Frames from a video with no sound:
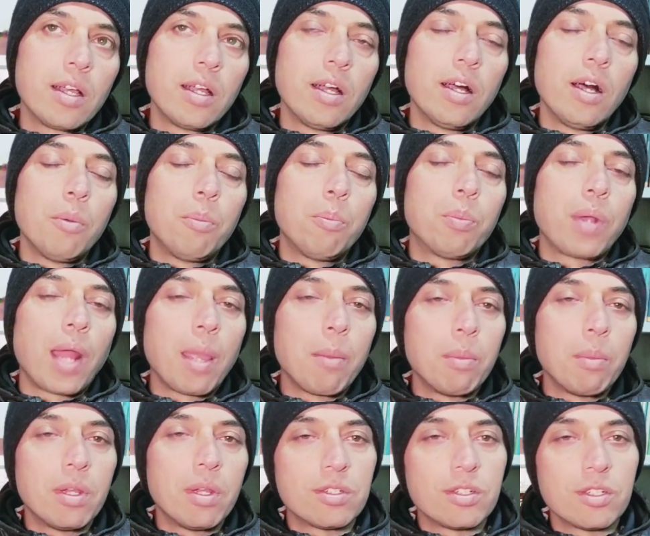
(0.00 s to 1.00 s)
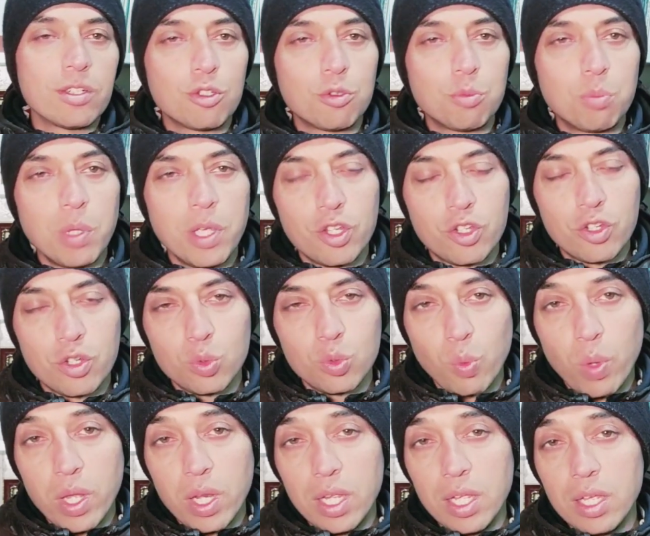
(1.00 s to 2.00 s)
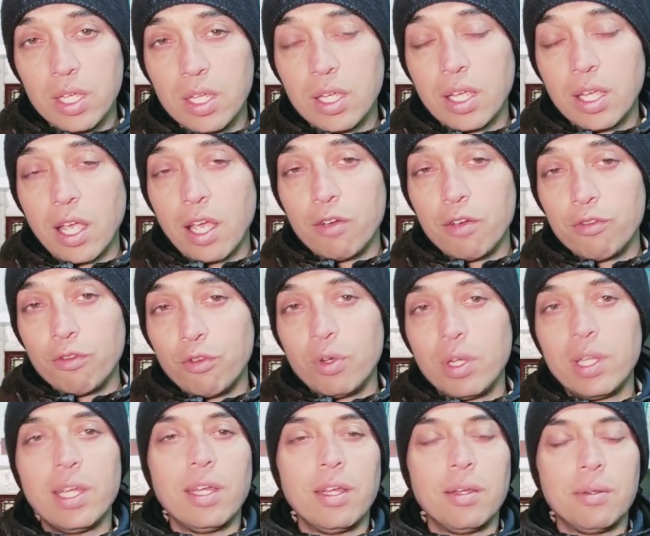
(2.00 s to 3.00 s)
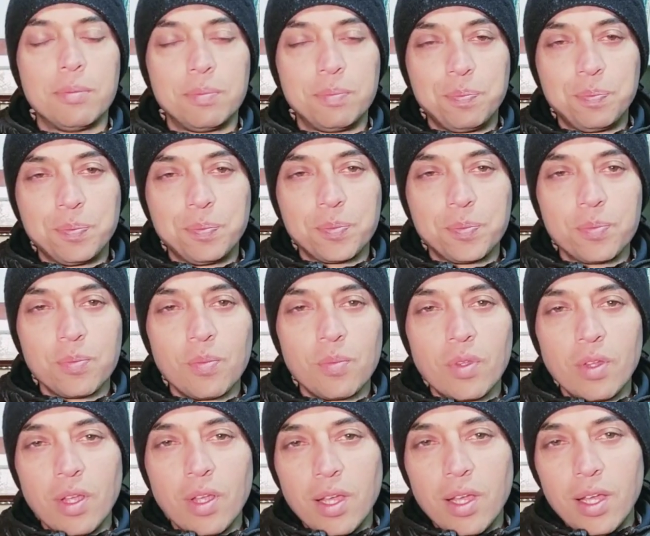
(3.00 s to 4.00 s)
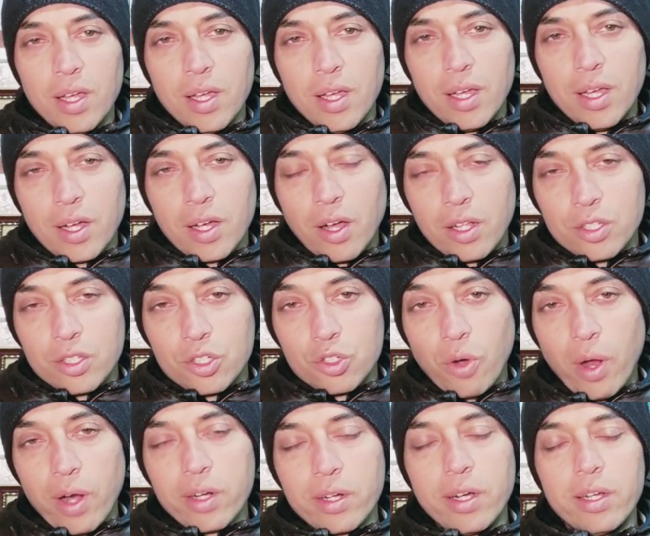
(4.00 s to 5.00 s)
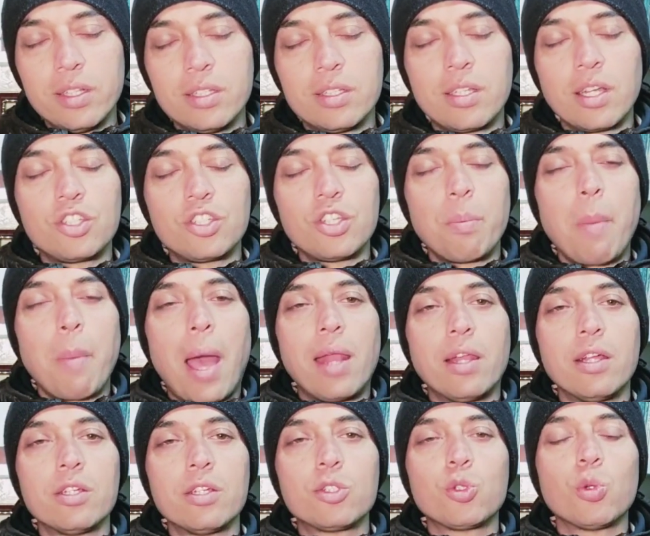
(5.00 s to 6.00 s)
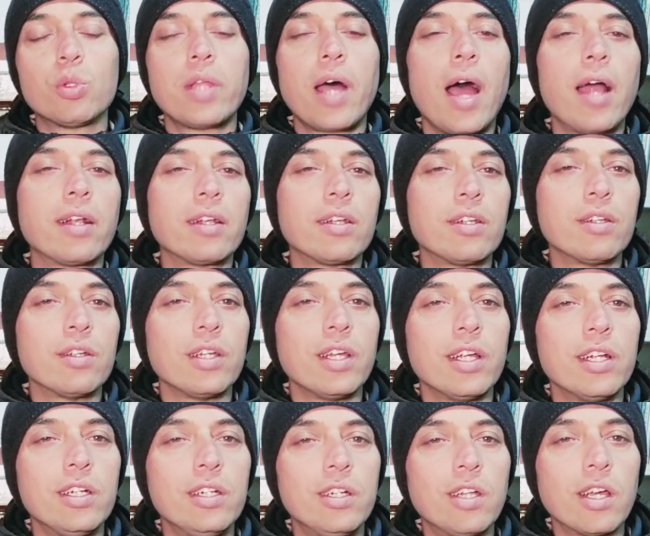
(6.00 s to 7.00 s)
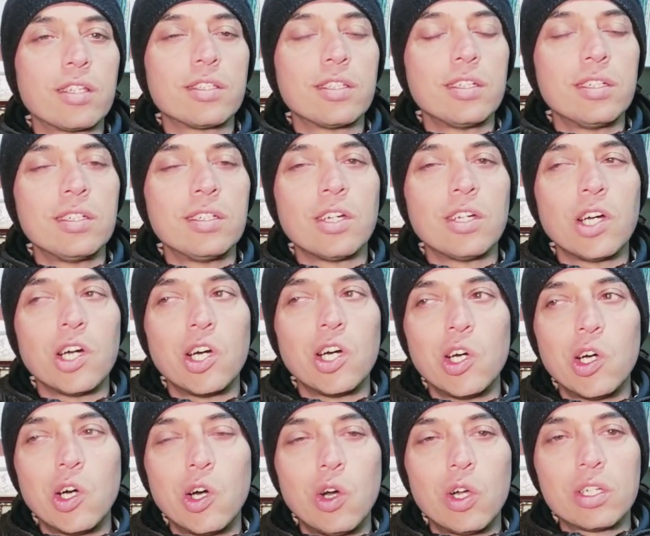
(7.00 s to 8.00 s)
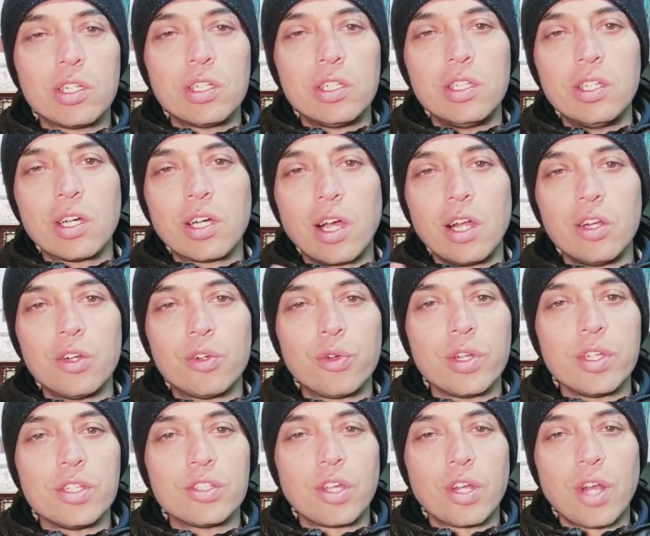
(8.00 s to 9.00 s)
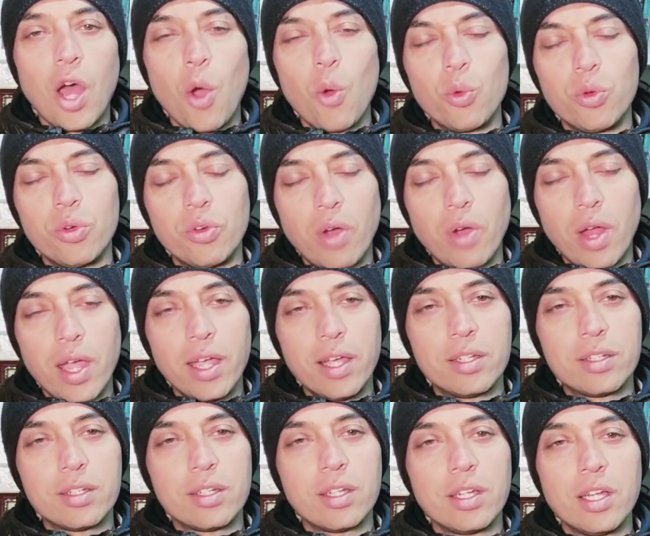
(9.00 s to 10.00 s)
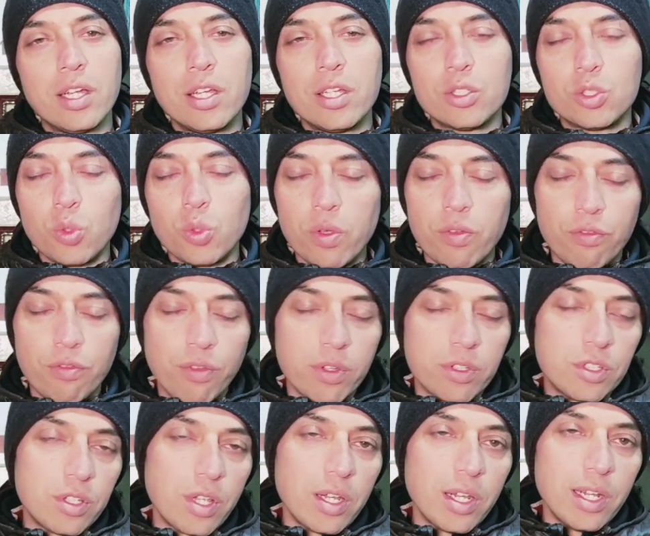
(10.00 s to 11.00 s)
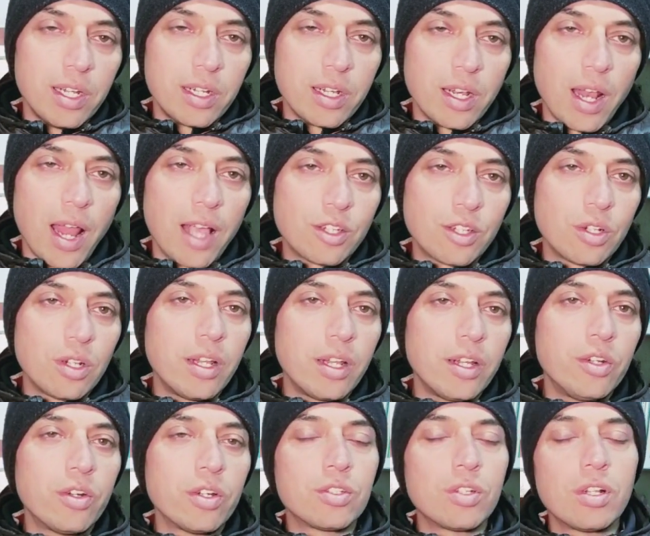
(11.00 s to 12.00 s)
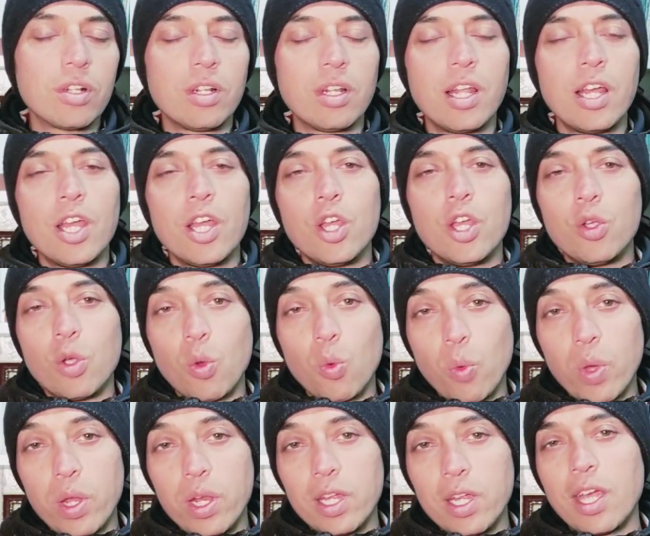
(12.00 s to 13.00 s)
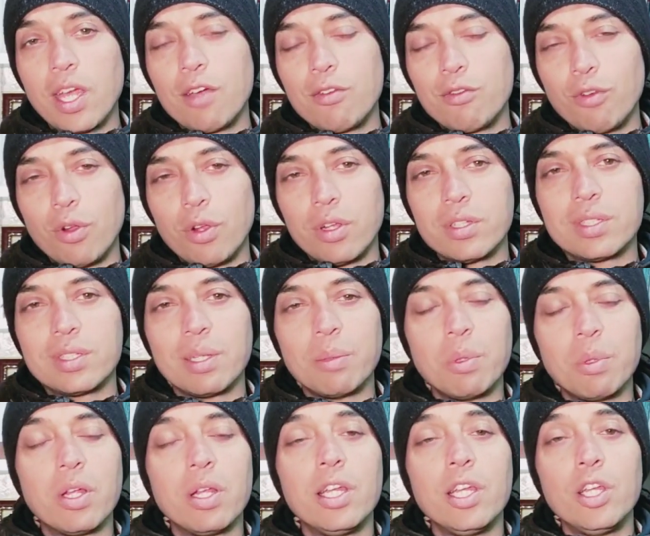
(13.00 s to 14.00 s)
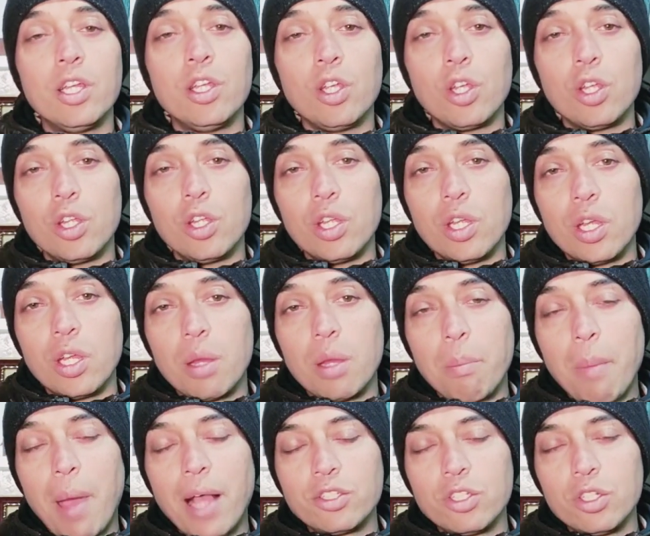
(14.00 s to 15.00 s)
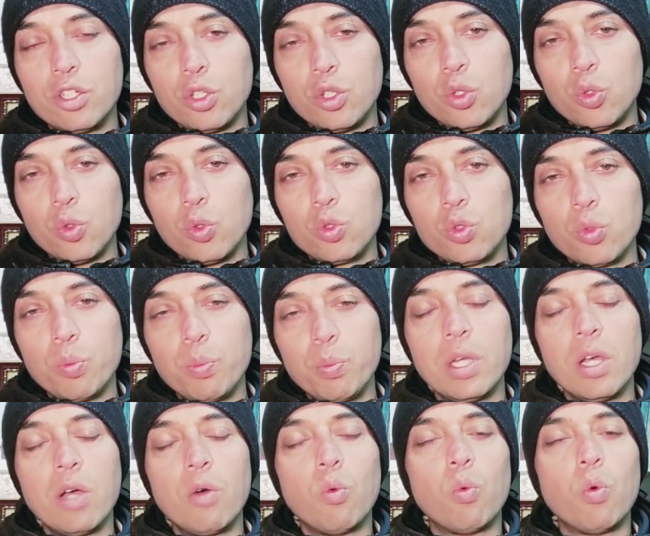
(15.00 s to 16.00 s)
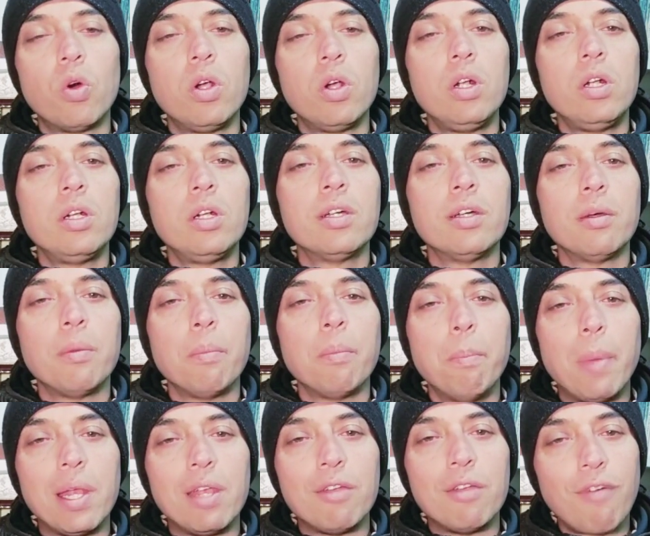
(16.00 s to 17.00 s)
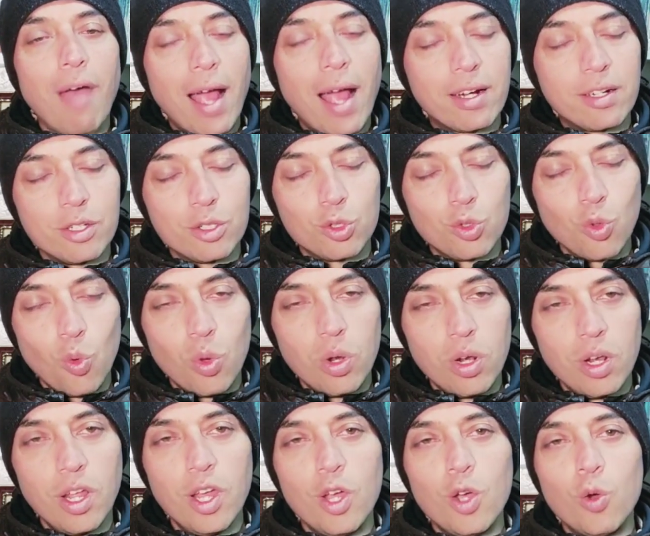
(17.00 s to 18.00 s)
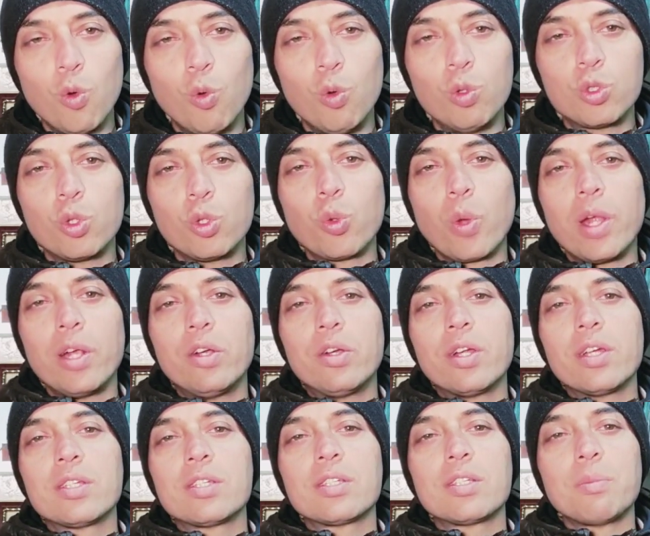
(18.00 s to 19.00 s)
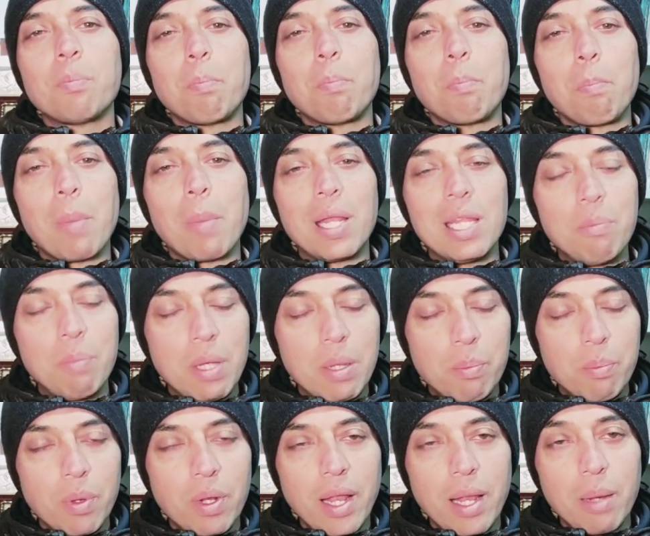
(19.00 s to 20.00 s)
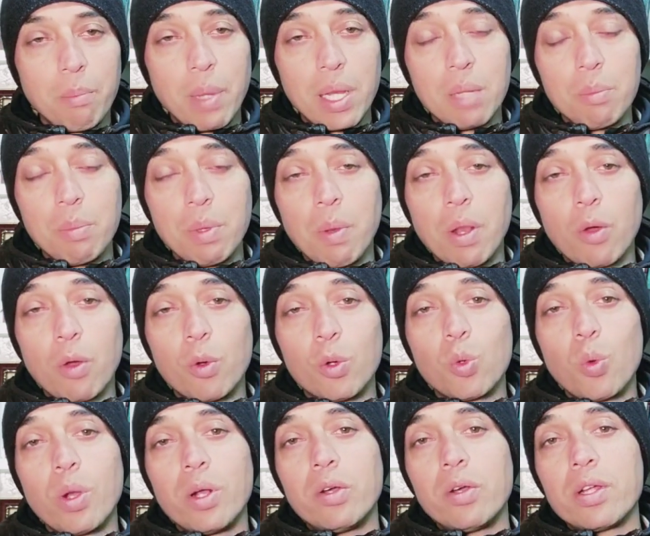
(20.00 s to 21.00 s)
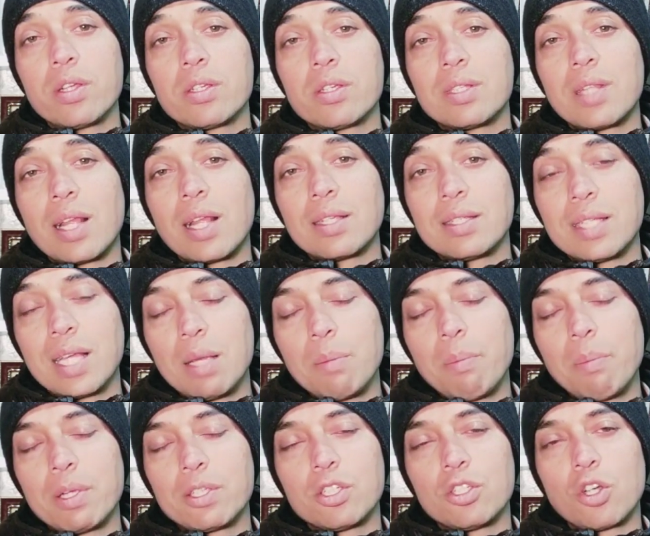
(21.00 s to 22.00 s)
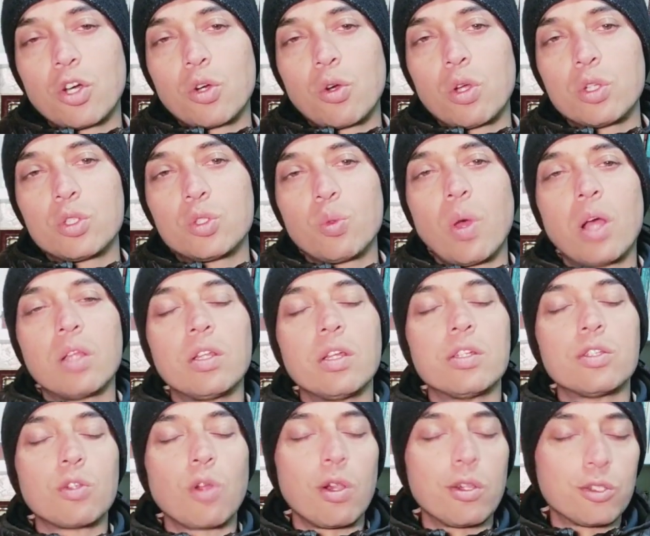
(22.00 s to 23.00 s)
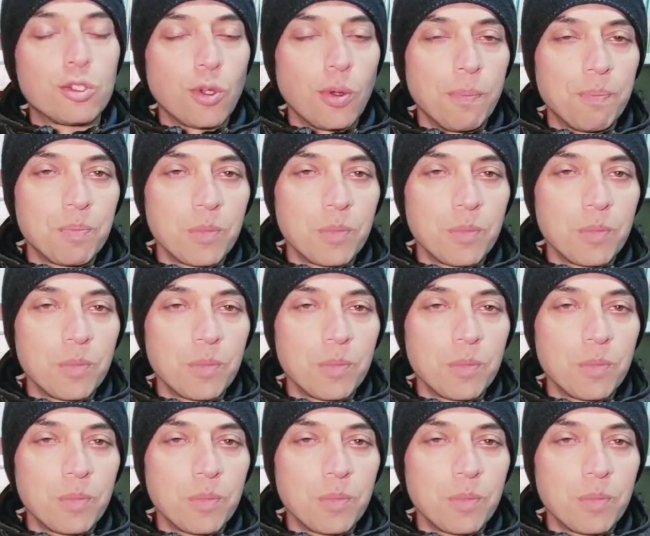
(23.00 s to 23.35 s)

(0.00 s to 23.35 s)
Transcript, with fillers: a Prime Minister's speech is very carefully constructed in such a manner so that it doesn't hurt the countries around, right? So if it's an international addressal, you're very careful. Similarly, imagine you to be a world benefactor soul who is going to address many people, and many people are going to address the same message across to others also.